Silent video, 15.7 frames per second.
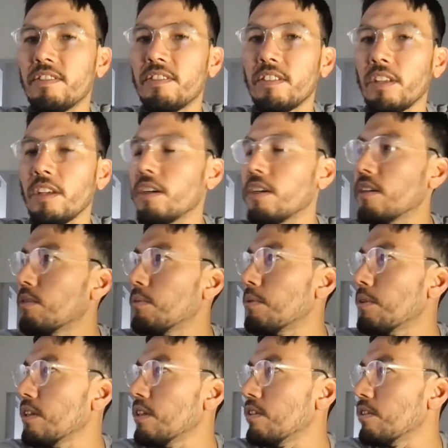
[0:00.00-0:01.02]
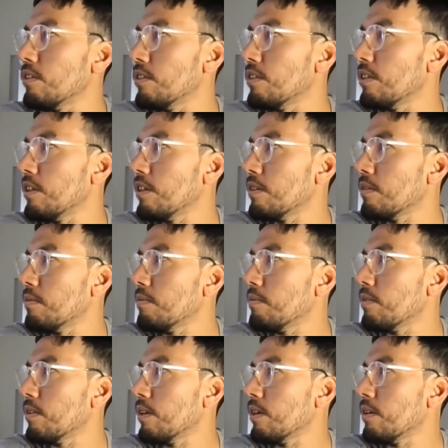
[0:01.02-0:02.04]
It's pretty interesting.
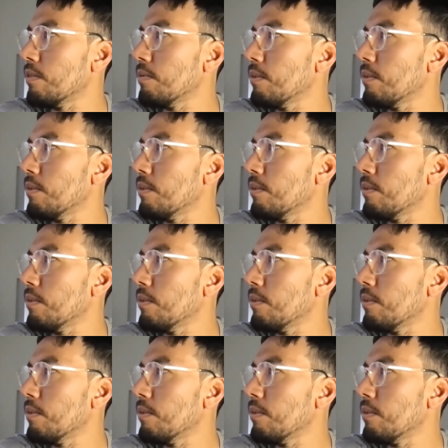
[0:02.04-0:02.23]
Yeah.